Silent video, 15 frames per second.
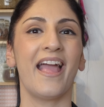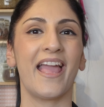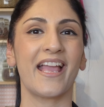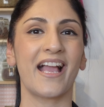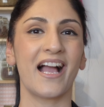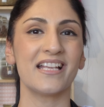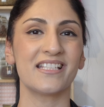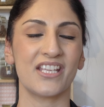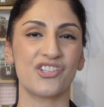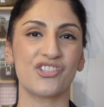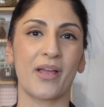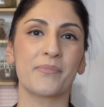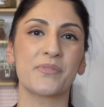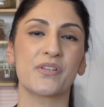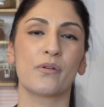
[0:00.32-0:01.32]
Hey guys, it's
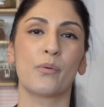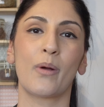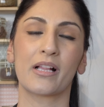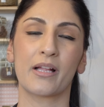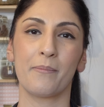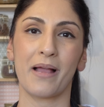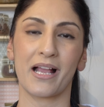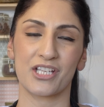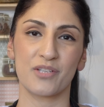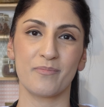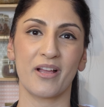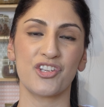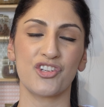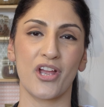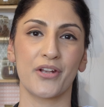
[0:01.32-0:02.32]
Shamsa and welcome back to
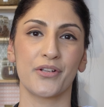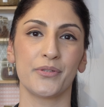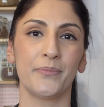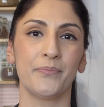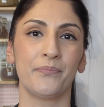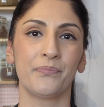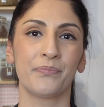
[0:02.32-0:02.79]
my channel.